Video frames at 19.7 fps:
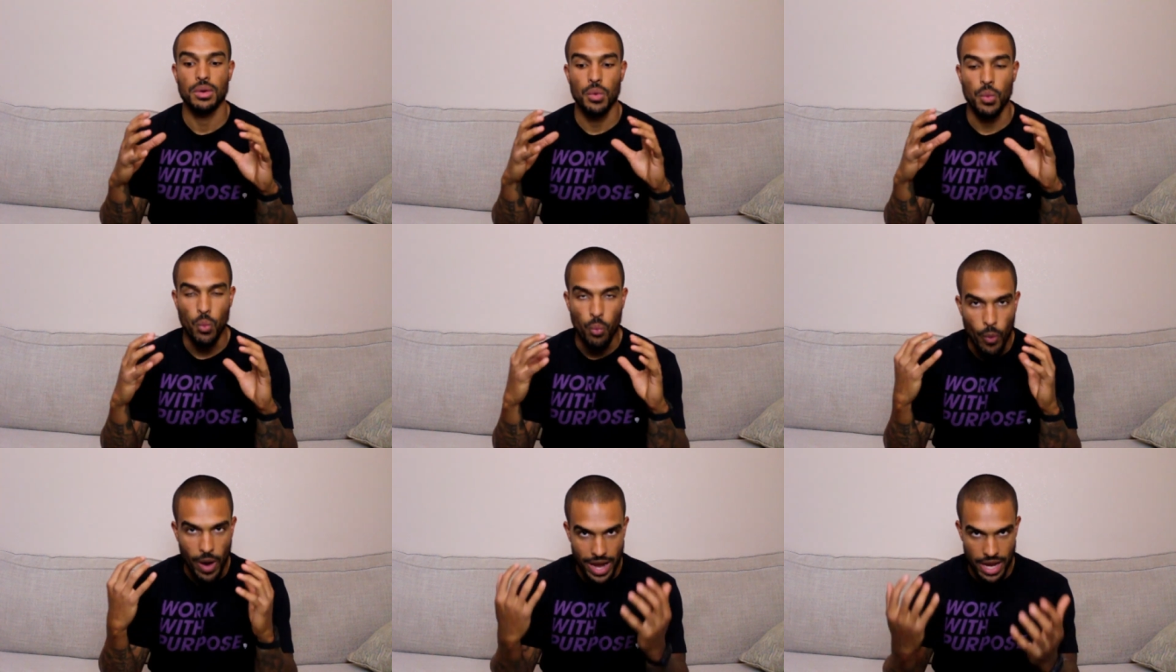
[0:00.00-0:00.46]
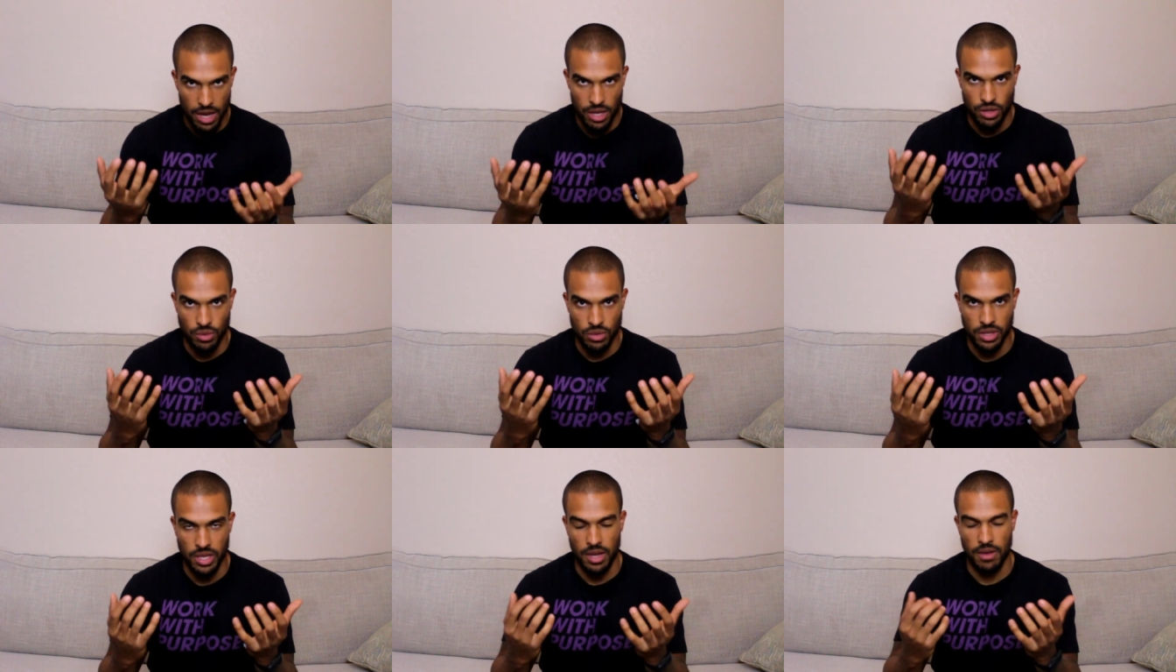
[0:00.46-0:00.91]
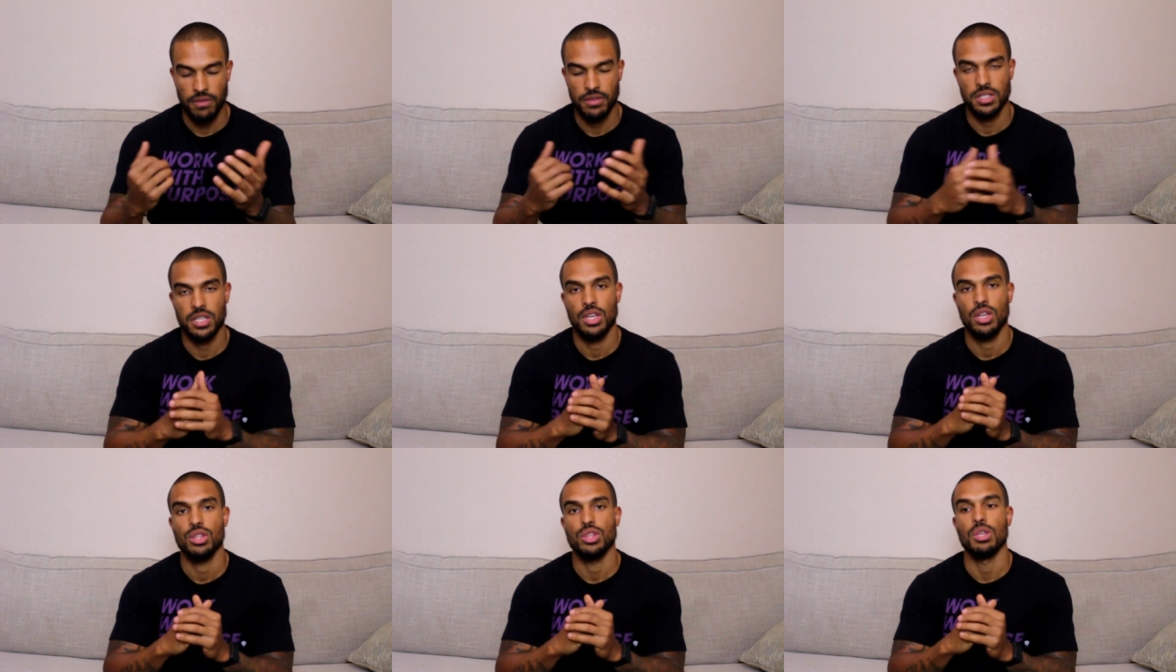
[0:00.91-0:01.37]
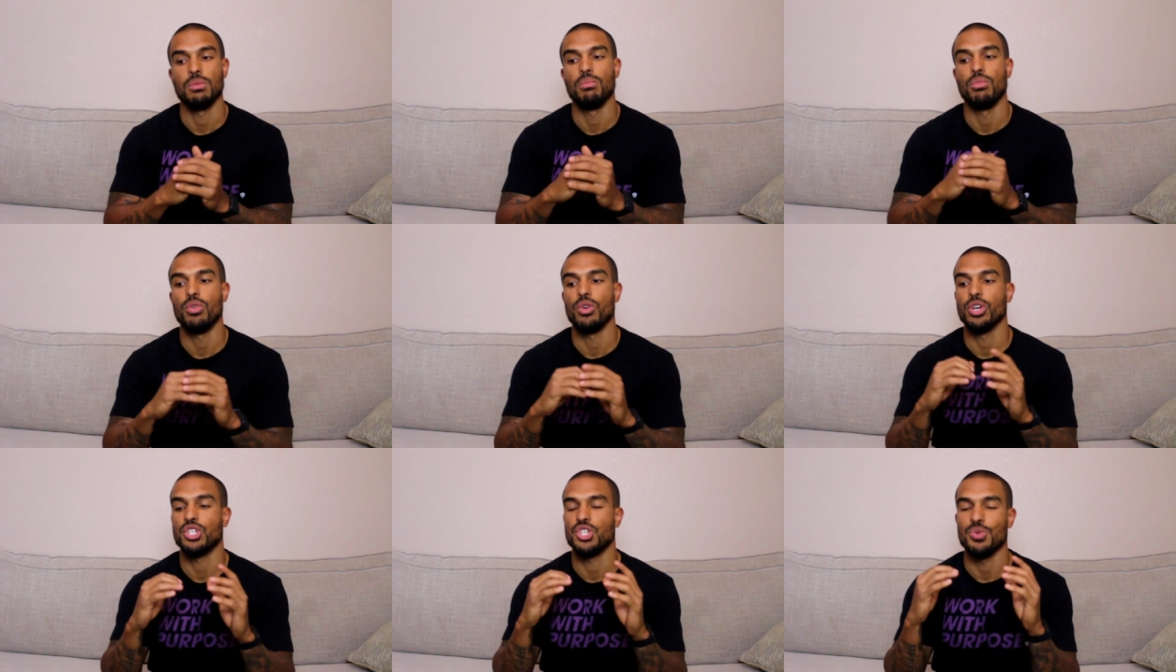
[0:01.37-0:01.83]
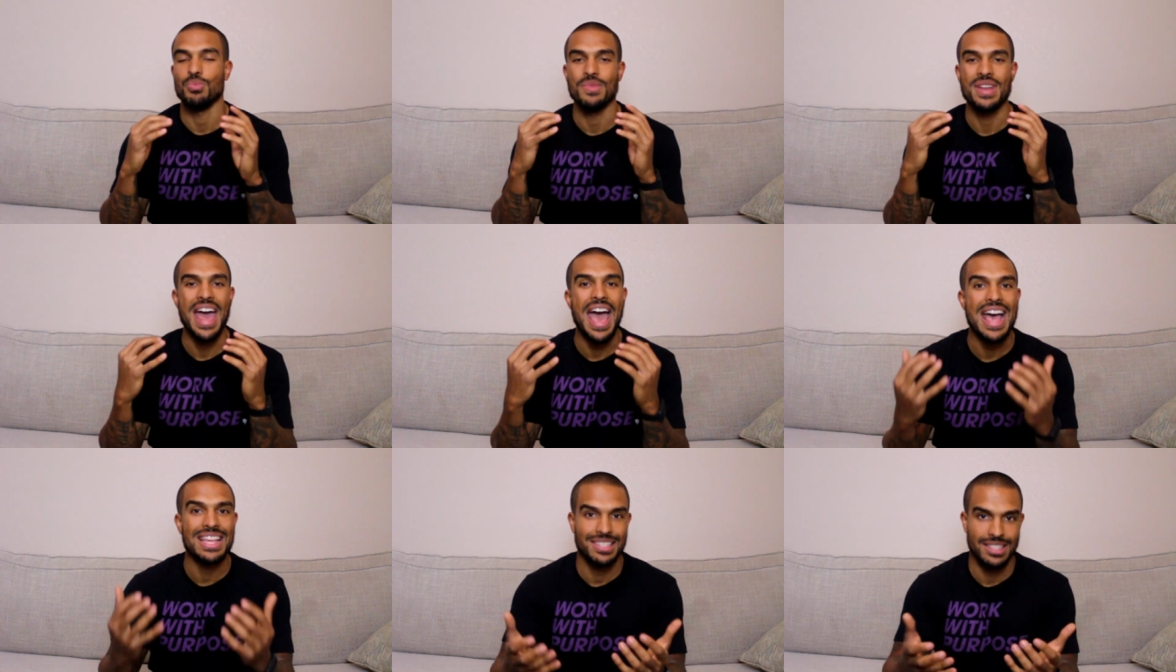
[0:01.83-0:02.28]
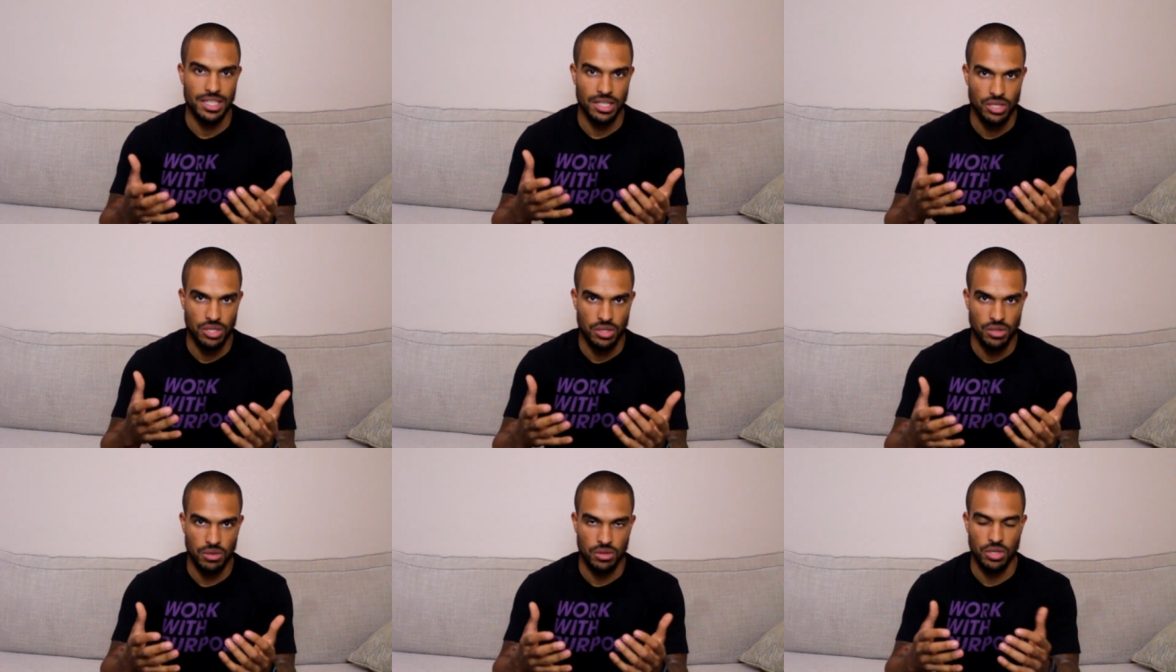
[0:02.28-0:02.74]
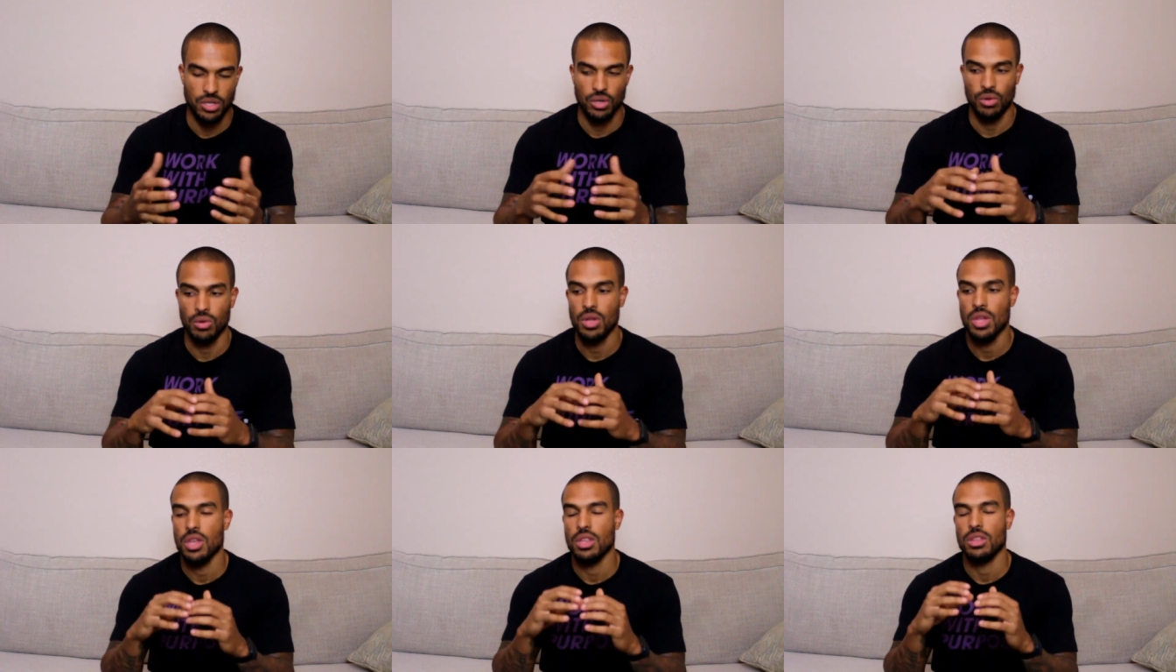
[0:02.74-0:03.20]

weight you lift, the more gymnastics you do,